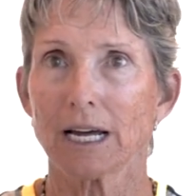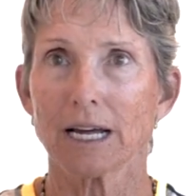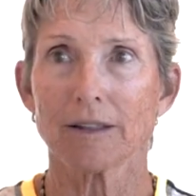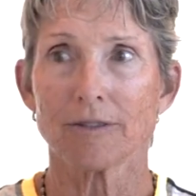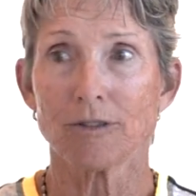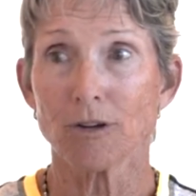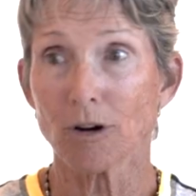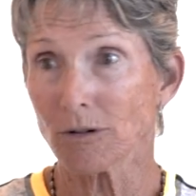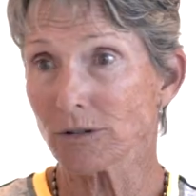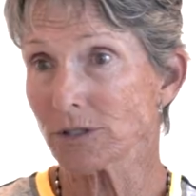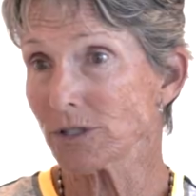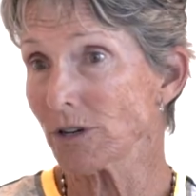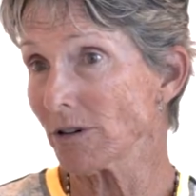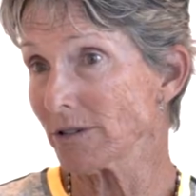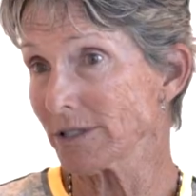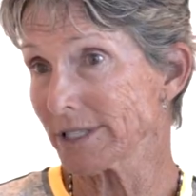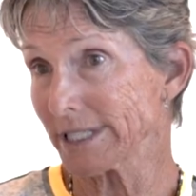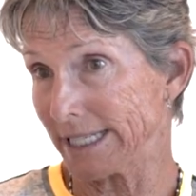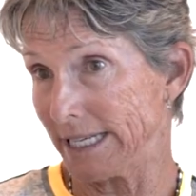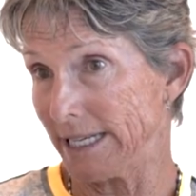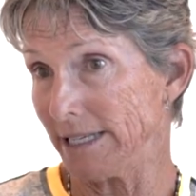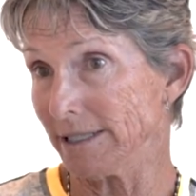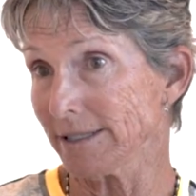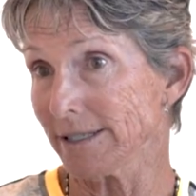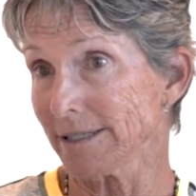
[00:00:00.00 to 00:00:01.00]
Those are
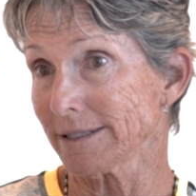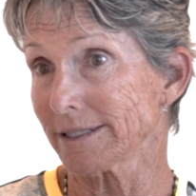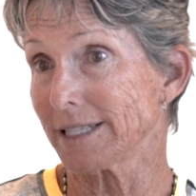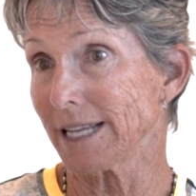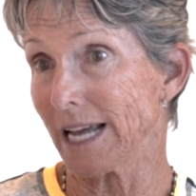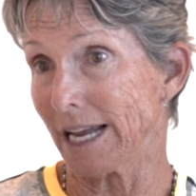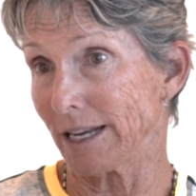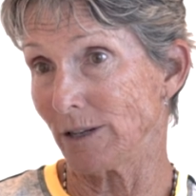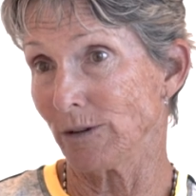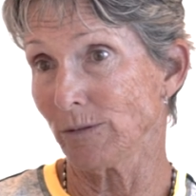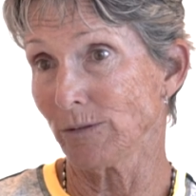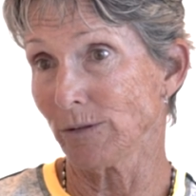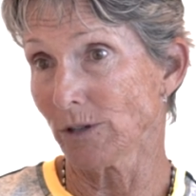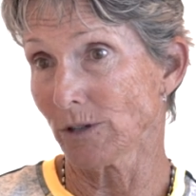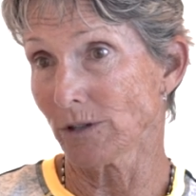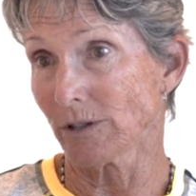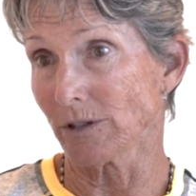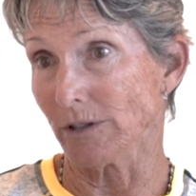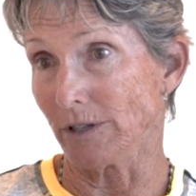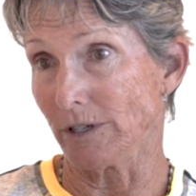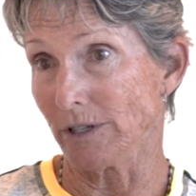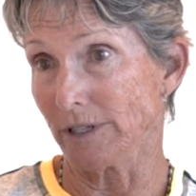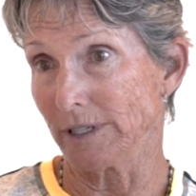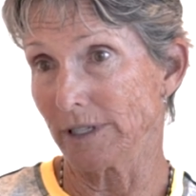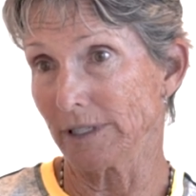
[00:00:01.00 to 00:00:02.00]
skills that you
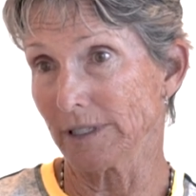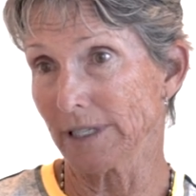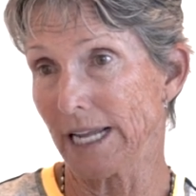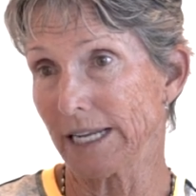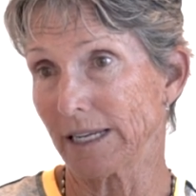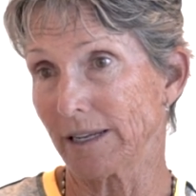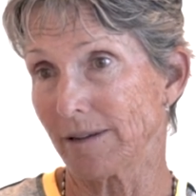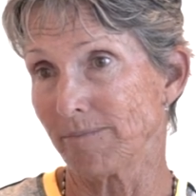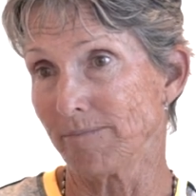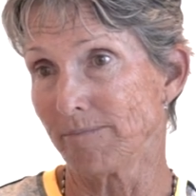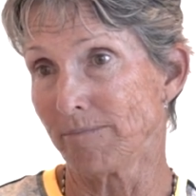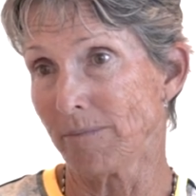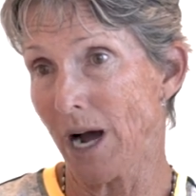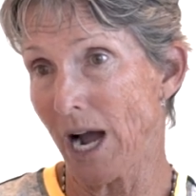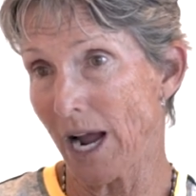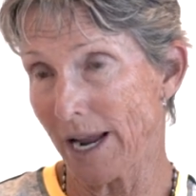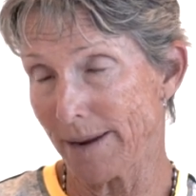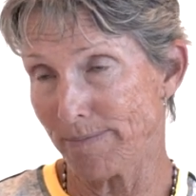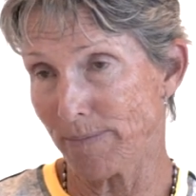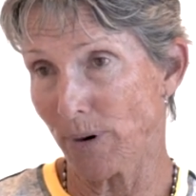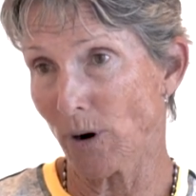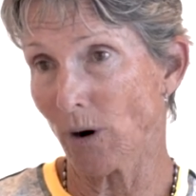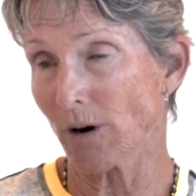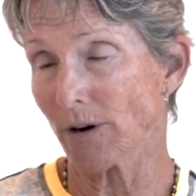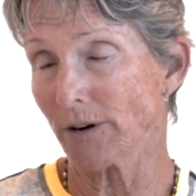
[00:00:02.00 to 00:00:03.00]
learn. Like my
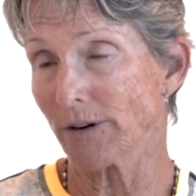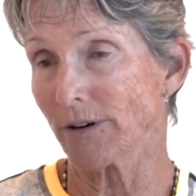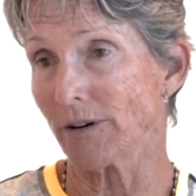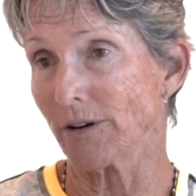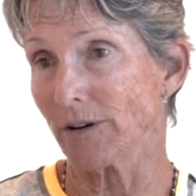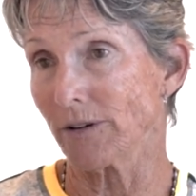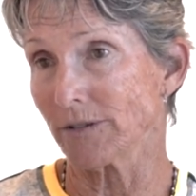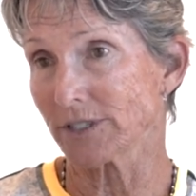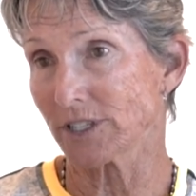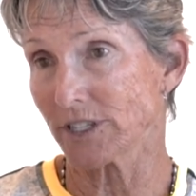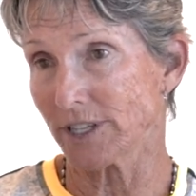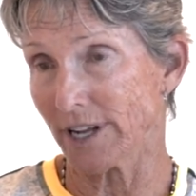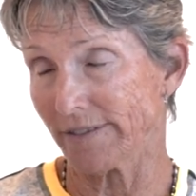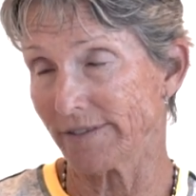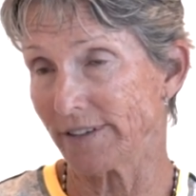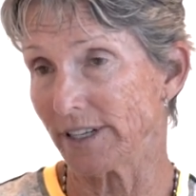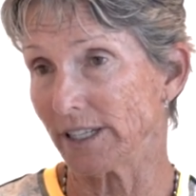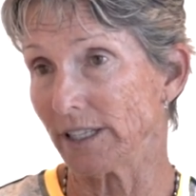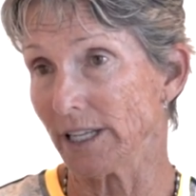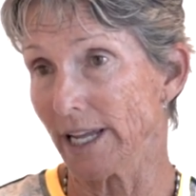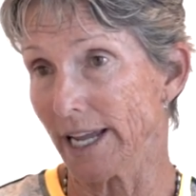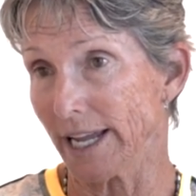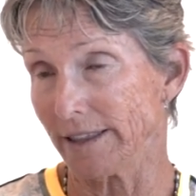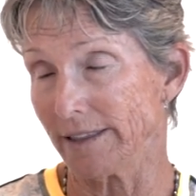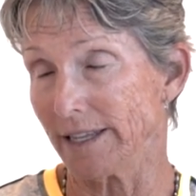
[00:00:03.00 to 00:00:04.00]
partner, Stephanie
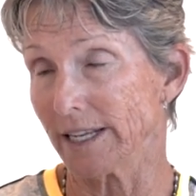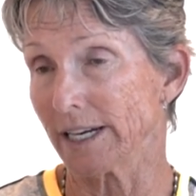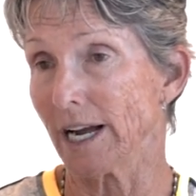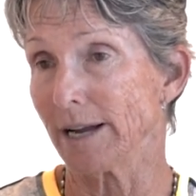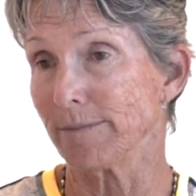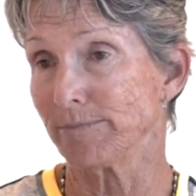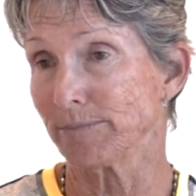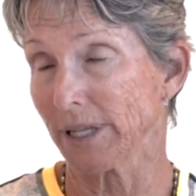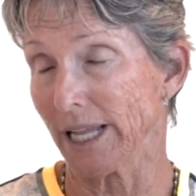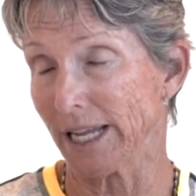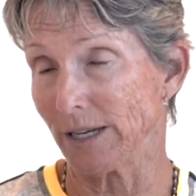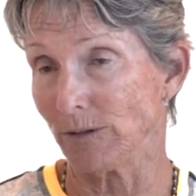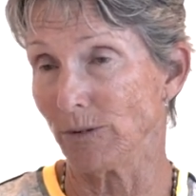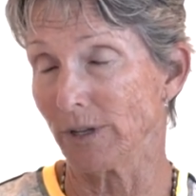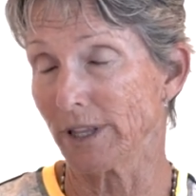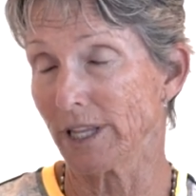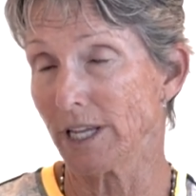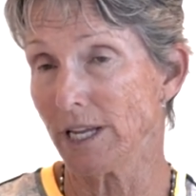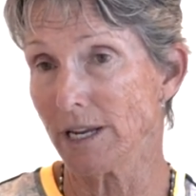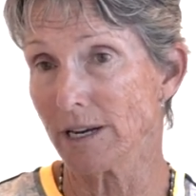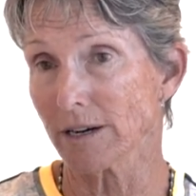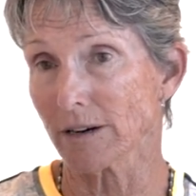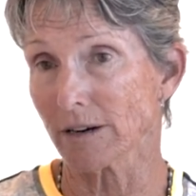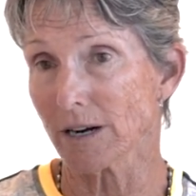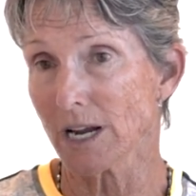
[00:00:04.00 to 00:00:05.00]
Lane, that I played with
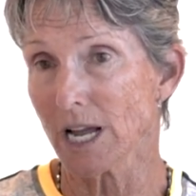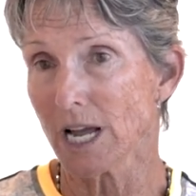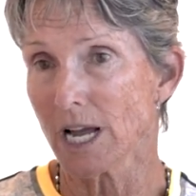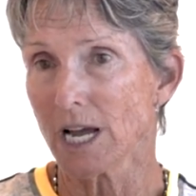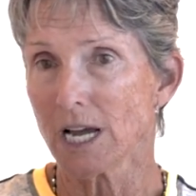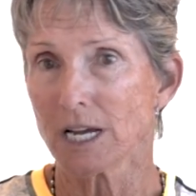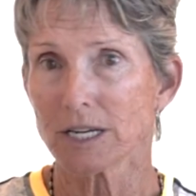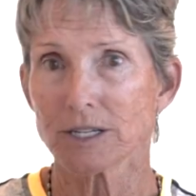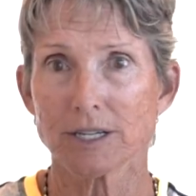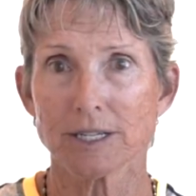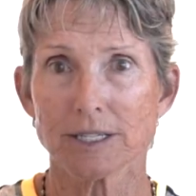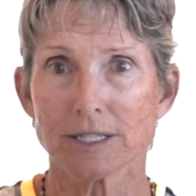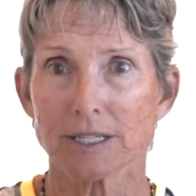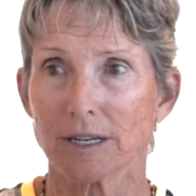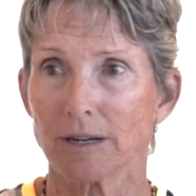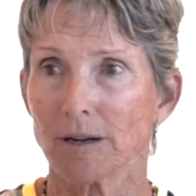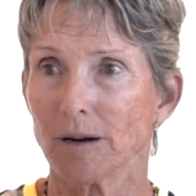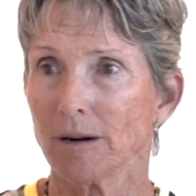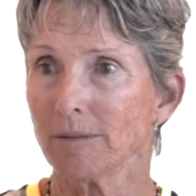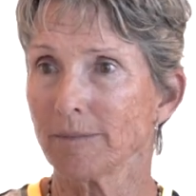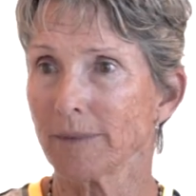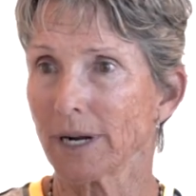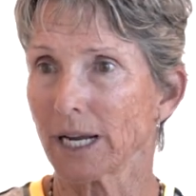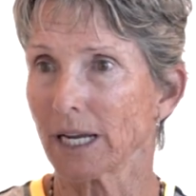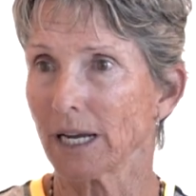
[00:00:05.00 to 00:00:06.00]
here, she said,
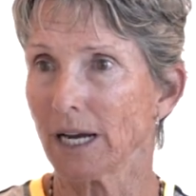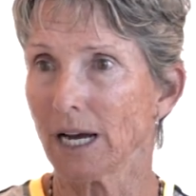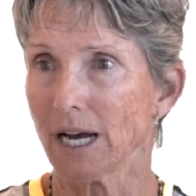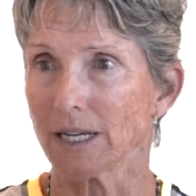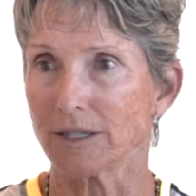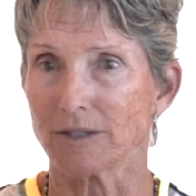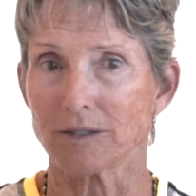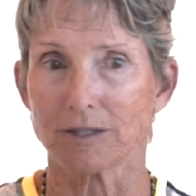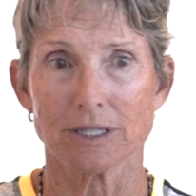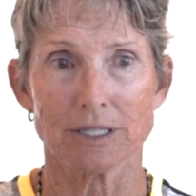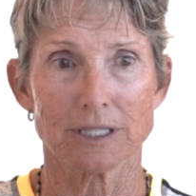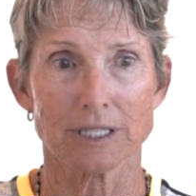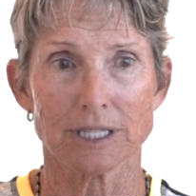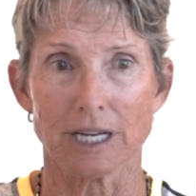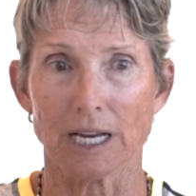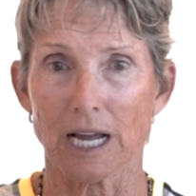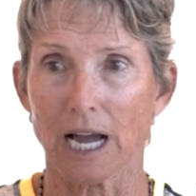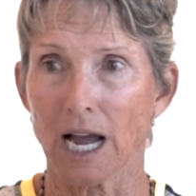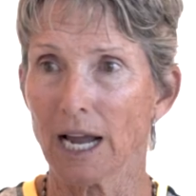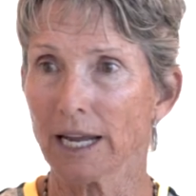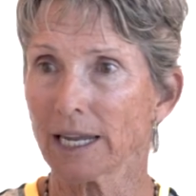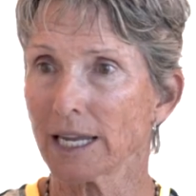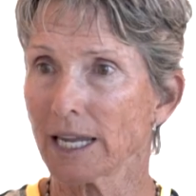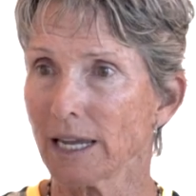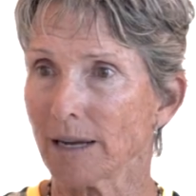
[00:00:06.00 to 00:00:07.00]
oh my God, she said,
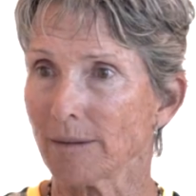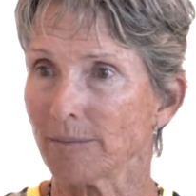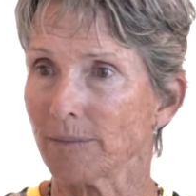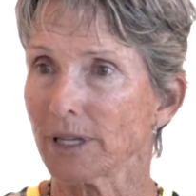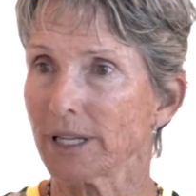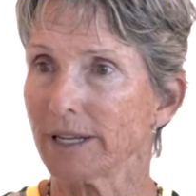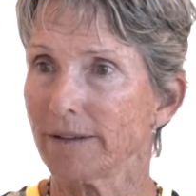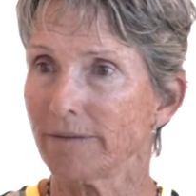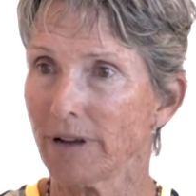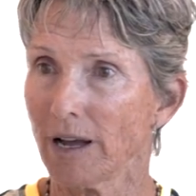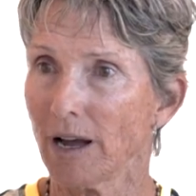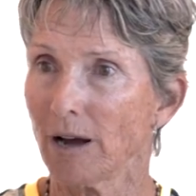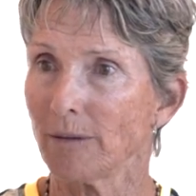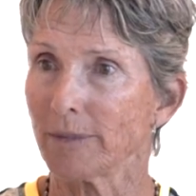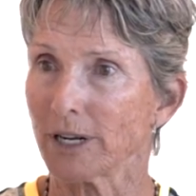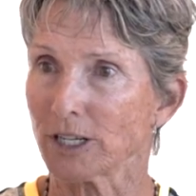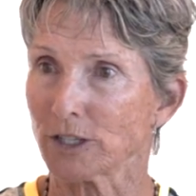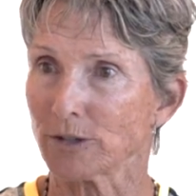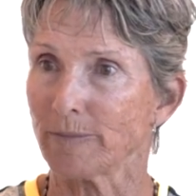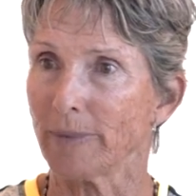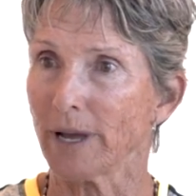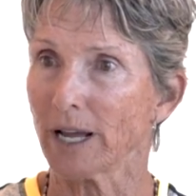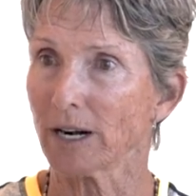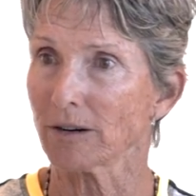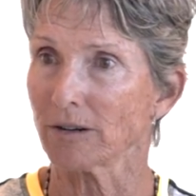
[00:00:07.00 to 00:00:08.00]
I can't believe how
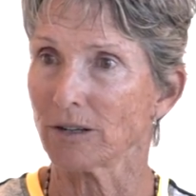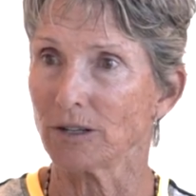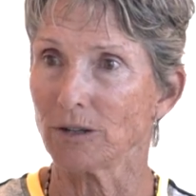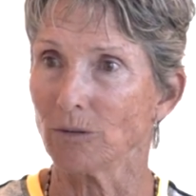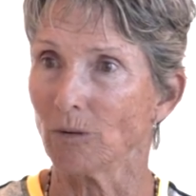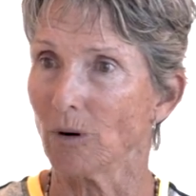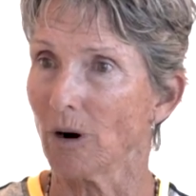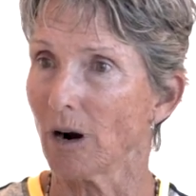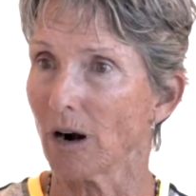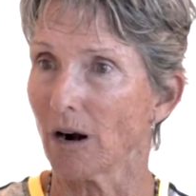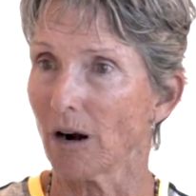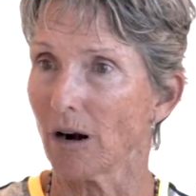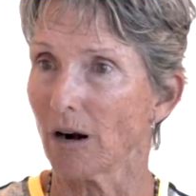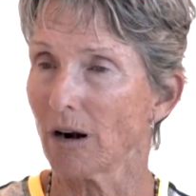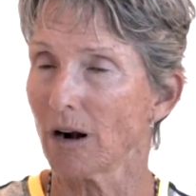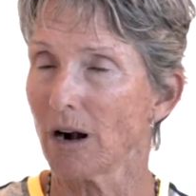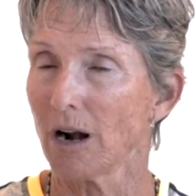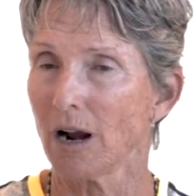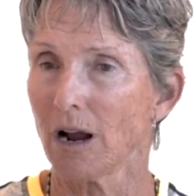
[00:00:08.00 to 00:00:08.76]
much better you are